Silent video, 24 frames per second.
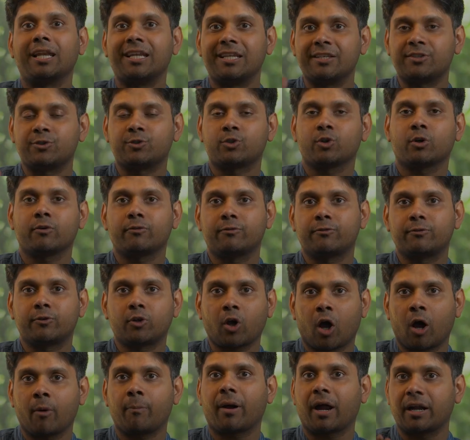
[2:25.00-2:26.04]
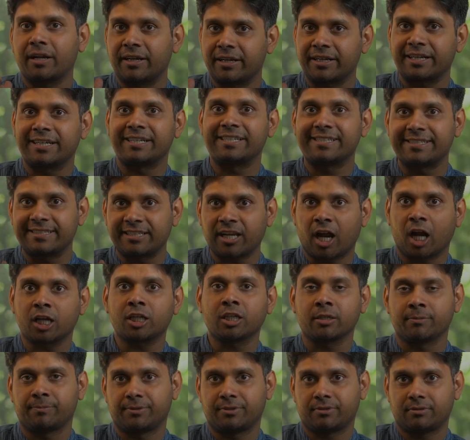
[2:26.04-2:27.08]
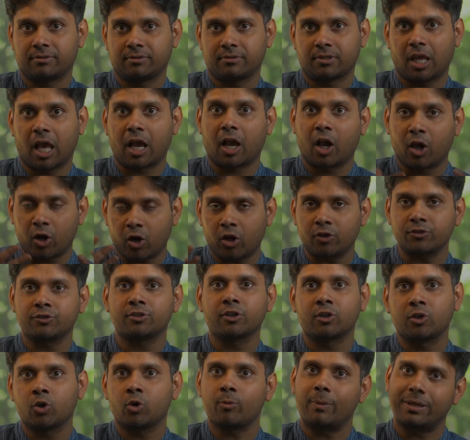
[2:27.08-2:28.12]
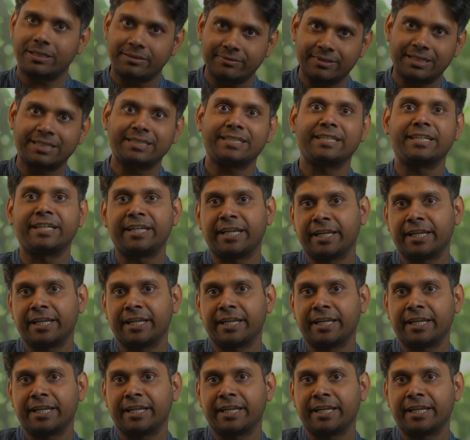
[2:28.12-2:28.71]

a list of top 100 startups across the globe as well as in